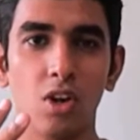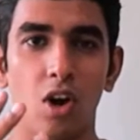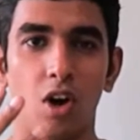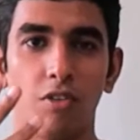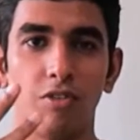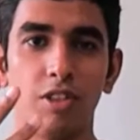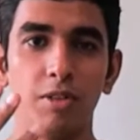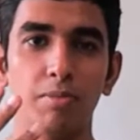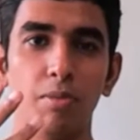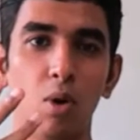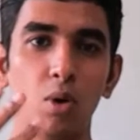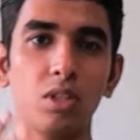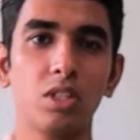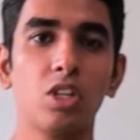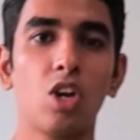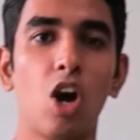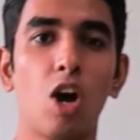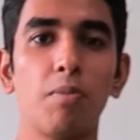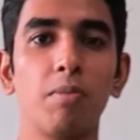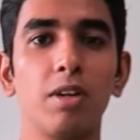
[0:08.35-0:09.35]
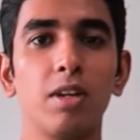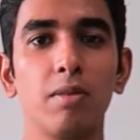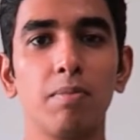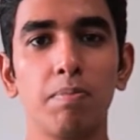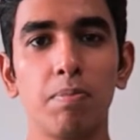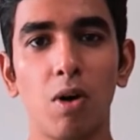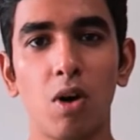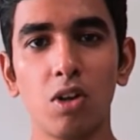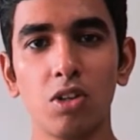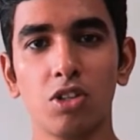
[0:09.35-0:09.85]
of the most
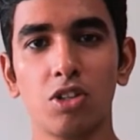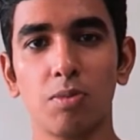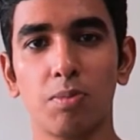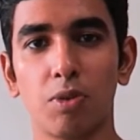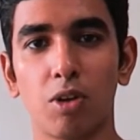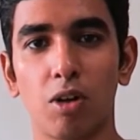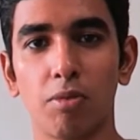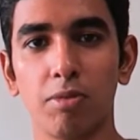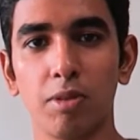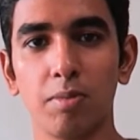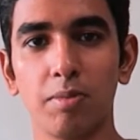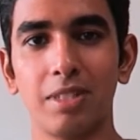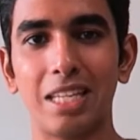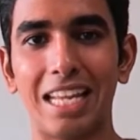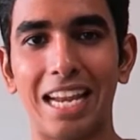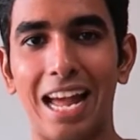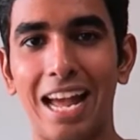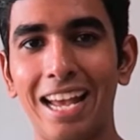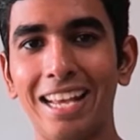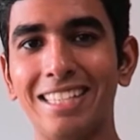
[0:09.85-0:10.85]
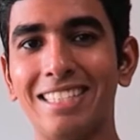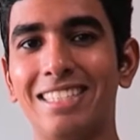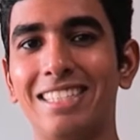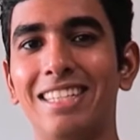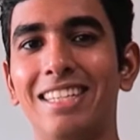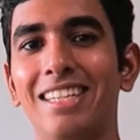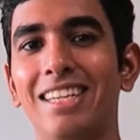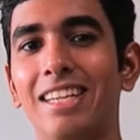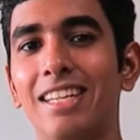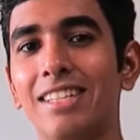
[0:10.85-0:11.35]
common posture problems that I
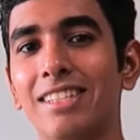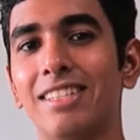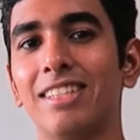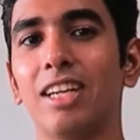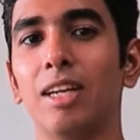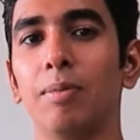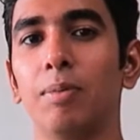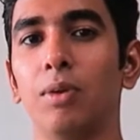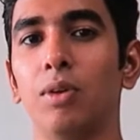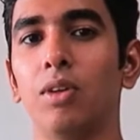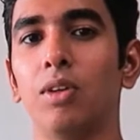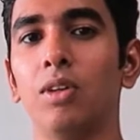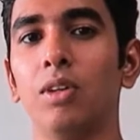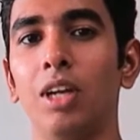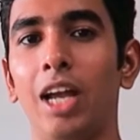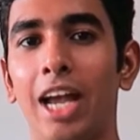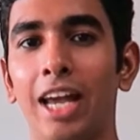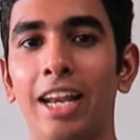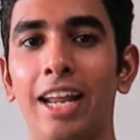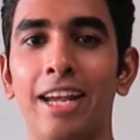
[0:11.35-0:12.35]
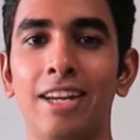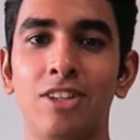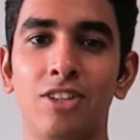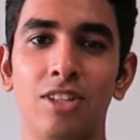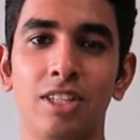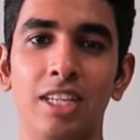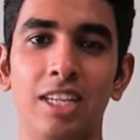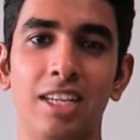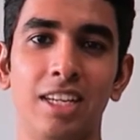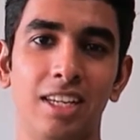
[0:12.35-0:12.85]
see in Singapore and
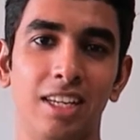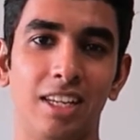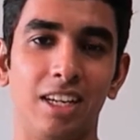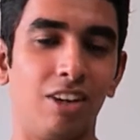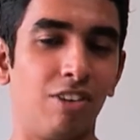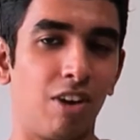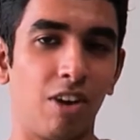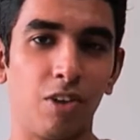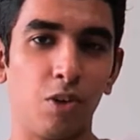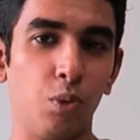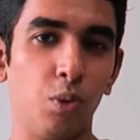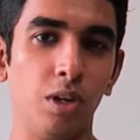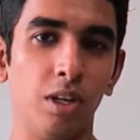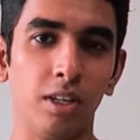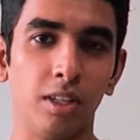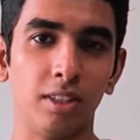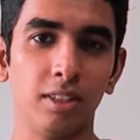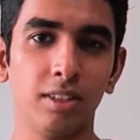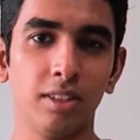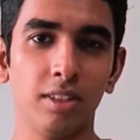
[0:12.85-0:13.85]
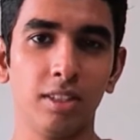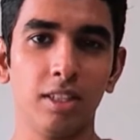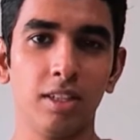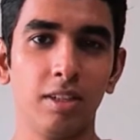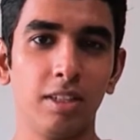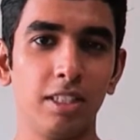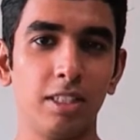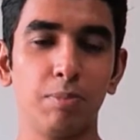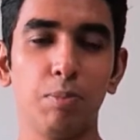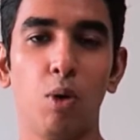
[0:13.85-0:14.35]
actually around the world.
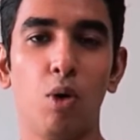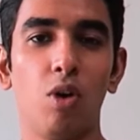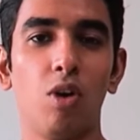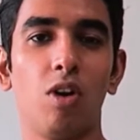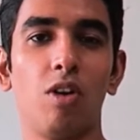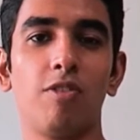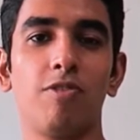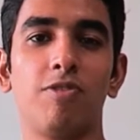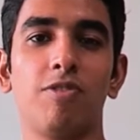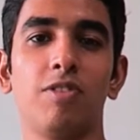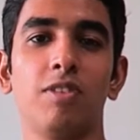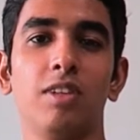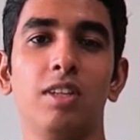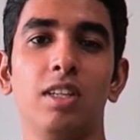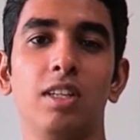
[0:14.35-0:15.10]
It's more of